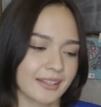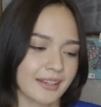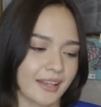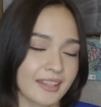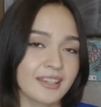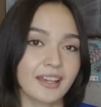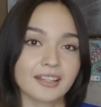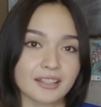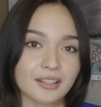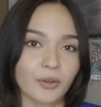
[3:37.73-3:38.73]
I think I
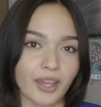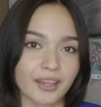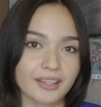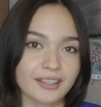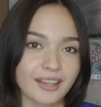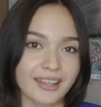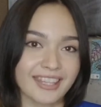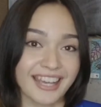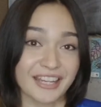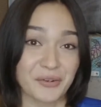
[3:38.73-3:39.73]
did okay. I
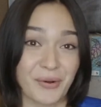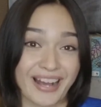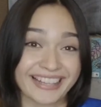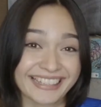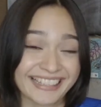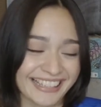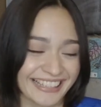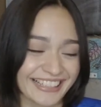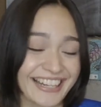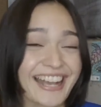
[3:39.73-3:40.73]
think I did well
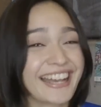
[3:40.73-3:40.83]
here.